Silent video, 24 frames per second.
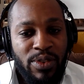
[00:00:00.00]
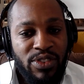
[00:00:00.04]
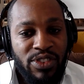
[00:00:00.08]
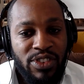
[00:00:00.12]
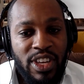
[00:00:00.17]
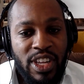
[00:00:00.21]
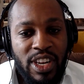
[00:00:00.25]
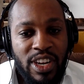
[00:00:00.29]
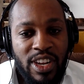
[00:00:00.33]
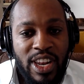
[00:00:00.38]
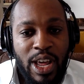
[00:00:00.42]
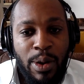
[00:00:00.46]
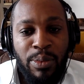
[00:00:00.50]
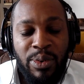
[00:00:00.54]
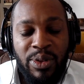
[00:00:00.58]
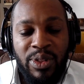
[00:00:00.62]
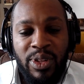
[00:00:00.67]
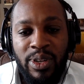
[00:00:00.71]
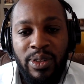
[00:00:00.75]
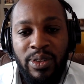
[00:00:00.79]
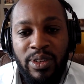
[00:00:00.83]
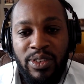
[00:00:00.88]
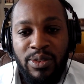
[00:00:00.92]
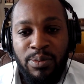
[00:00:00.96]
you seen in that
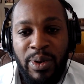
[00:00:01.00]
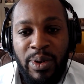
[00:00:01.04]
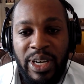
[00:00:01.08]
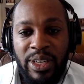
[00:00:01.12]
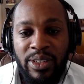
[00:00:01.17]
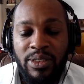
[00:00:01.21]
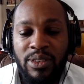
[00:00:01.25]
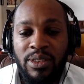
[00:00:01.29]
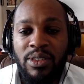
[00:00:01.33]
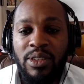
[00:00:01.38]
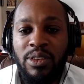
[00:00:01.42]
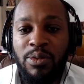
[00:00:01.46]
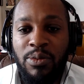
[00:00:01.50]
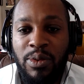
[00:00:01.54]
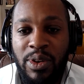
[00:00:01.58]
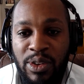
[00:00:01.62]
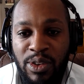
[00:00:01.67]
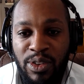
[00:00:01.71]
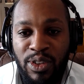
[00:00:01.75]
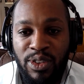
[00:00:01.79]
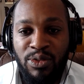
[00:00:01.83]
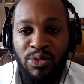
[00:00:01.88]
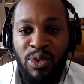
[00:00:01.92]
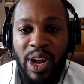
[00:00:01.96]
particular space when
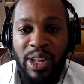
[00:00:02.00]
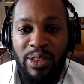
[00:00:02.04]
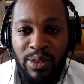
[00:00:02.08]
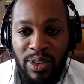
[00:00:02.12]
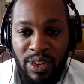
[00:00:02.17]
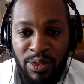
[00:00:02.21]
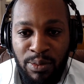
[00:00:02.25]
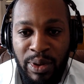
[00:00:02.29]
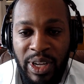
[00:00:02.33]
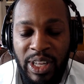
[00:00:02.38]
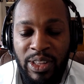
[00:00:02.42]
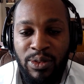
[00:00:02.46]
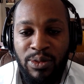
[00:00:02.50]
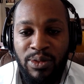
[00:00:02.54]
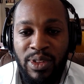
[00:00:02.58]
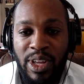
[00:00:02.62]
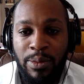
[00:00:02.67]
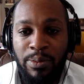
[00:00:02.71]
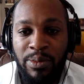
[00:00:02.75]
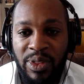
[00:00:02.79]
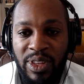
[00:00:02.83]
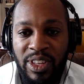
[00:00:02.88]
you're trying to explain to them